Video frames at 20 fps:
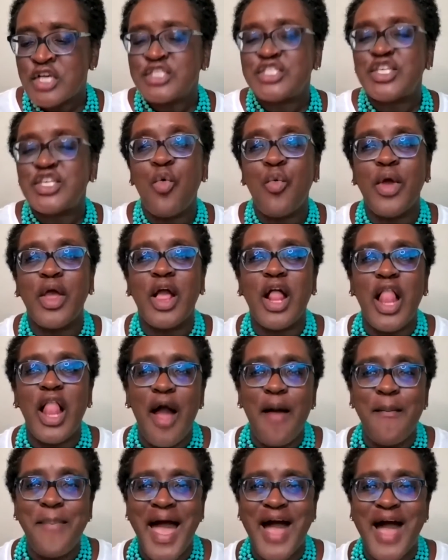so when
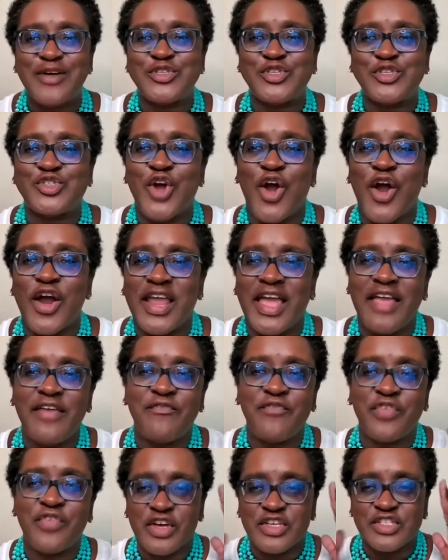clubhouse
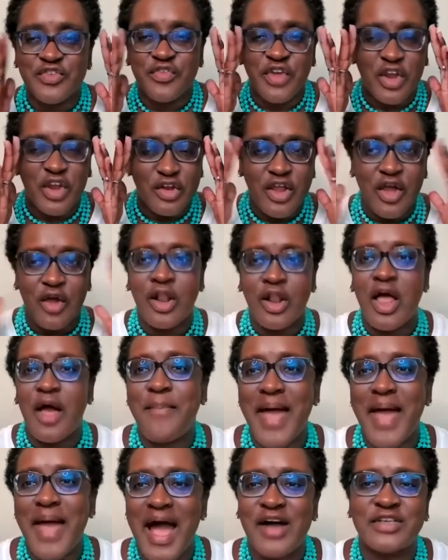started for those of you don't know
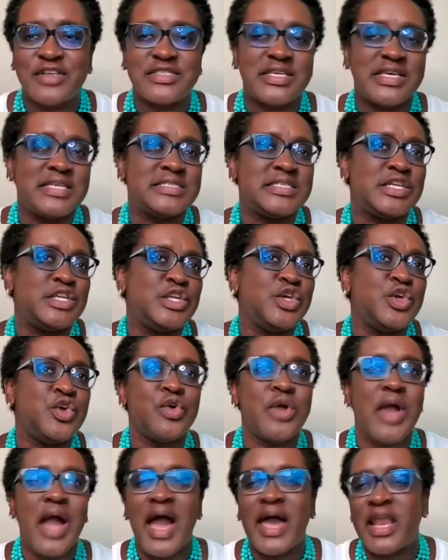clubhouse is a
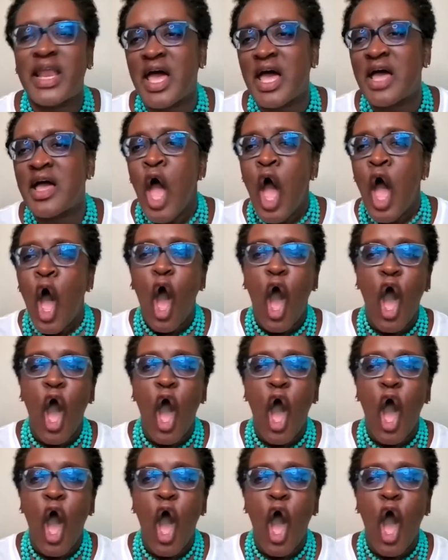new kind of